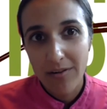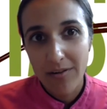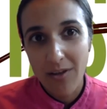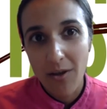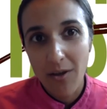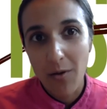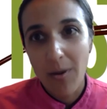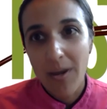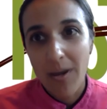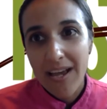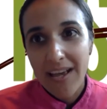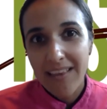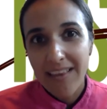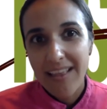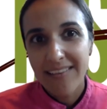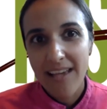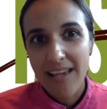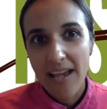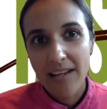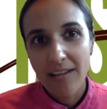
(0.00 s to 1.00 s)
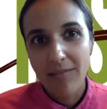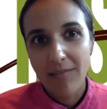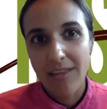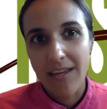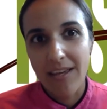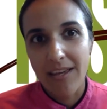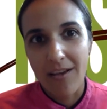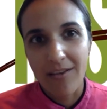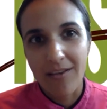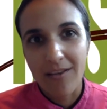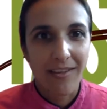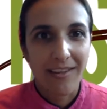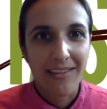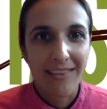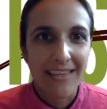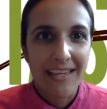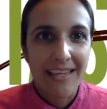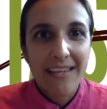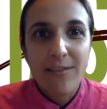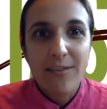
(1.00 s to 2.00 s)
So that's kind of the I'll say like
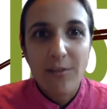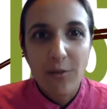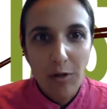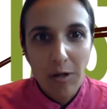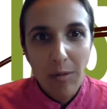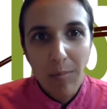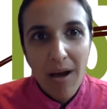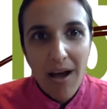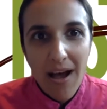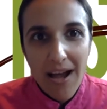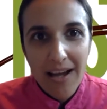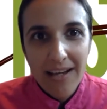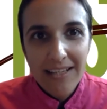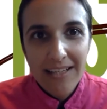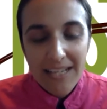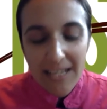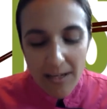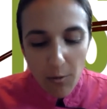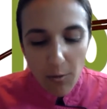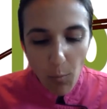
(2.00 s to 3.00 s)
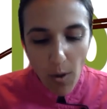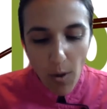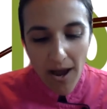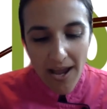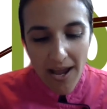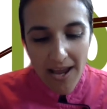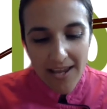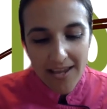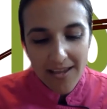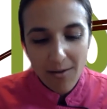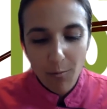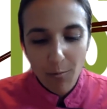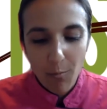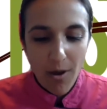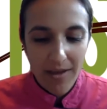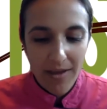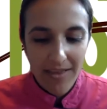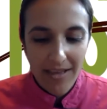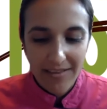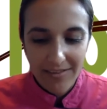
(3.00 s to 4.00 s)
the history behind it, why
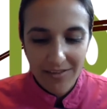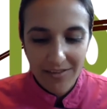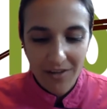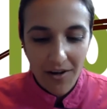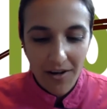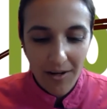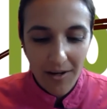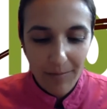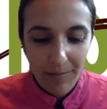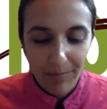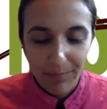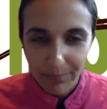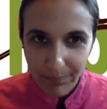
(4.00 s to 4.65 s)
why that started.